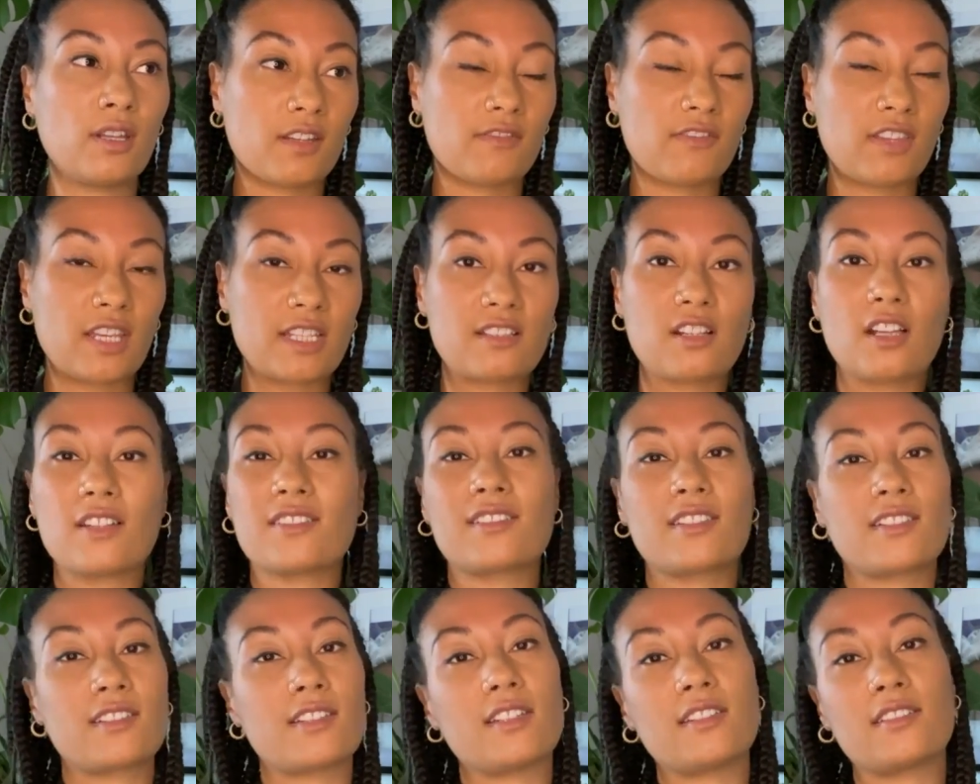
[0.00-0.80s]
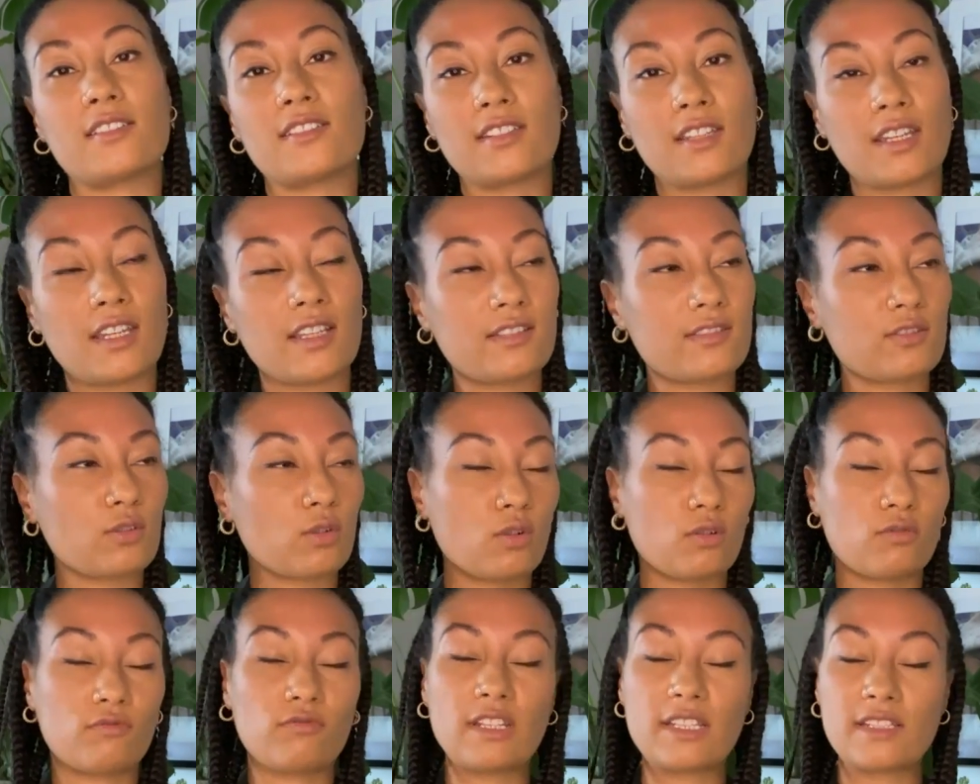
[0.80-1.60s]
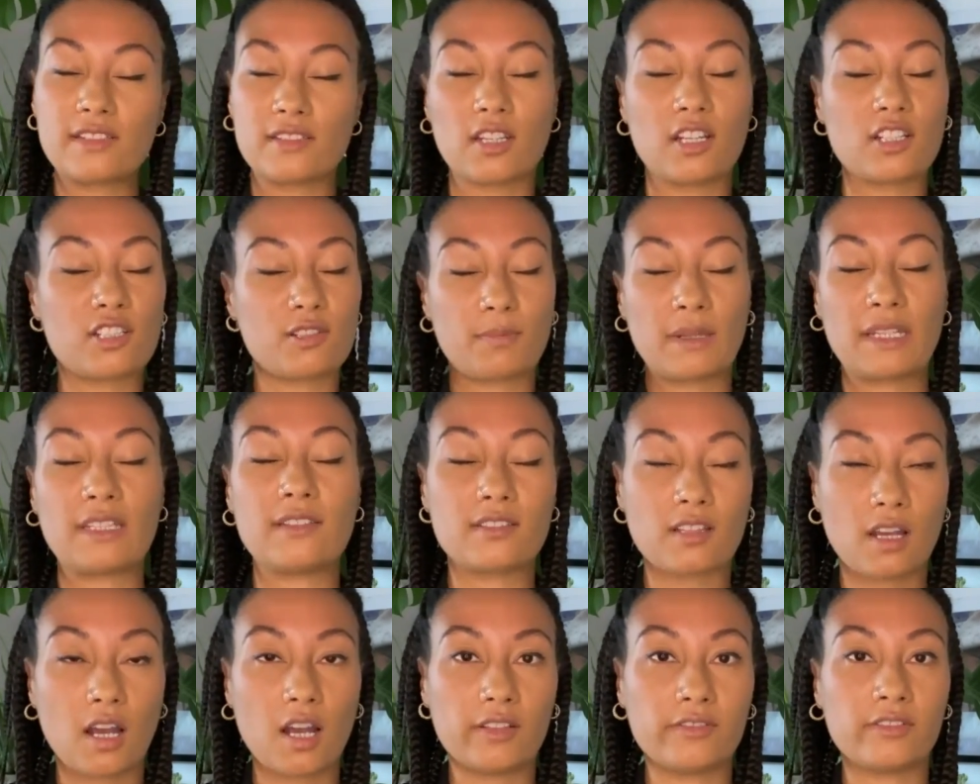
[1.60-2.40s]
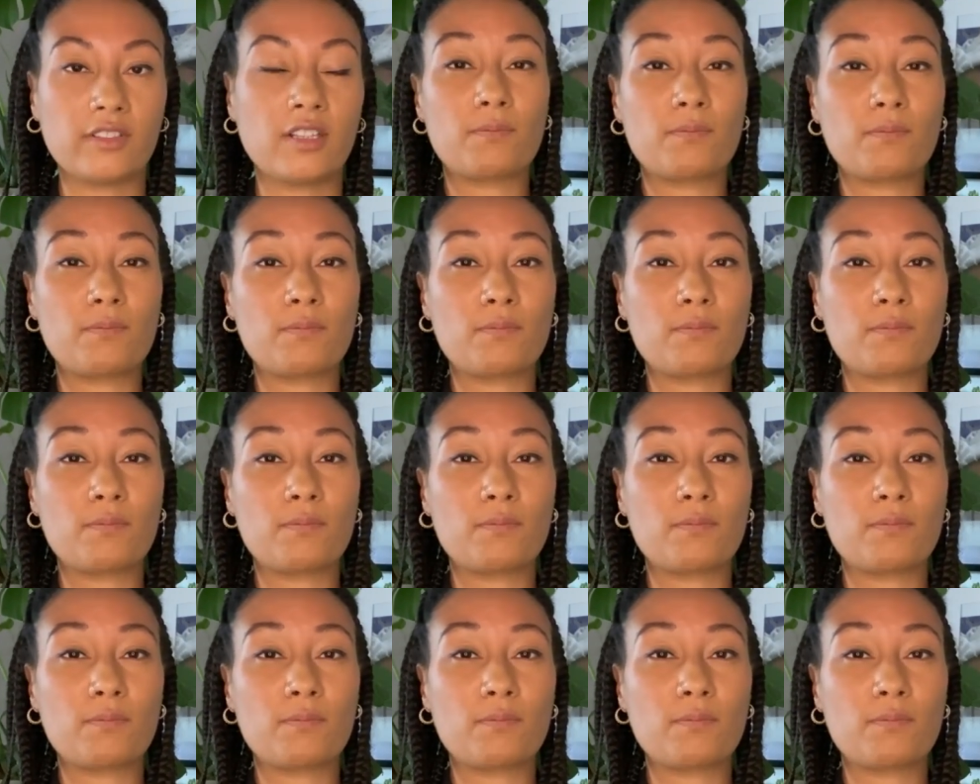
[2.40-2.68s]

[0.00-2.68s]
if there's like statistics or research being done,